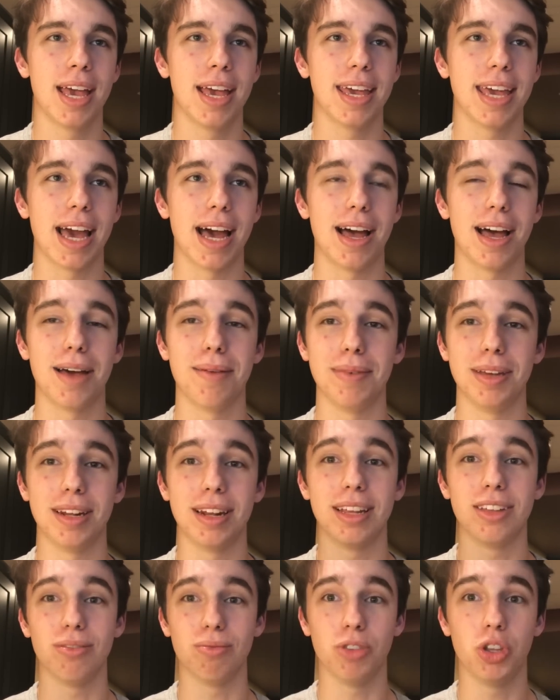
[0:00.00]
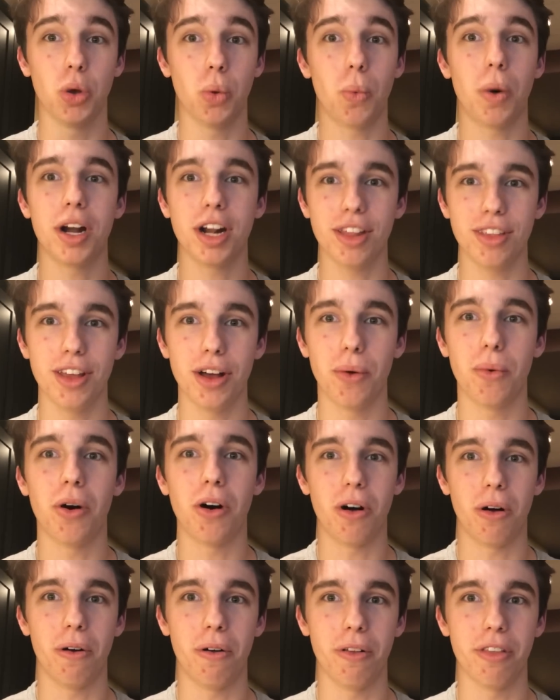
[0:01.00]
yeah, I mean, you'll want to know
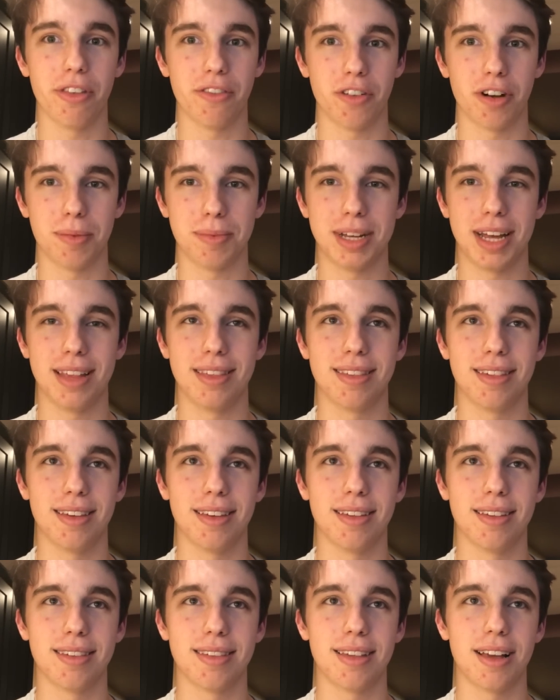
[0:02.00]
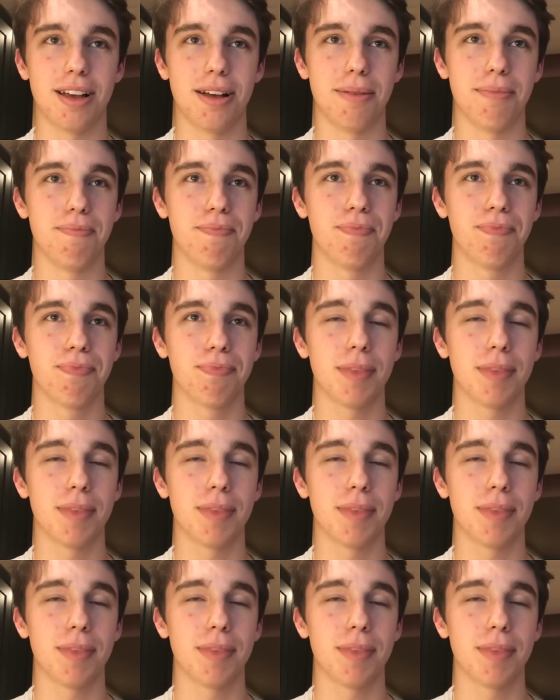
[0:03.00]
all the verb tenses um,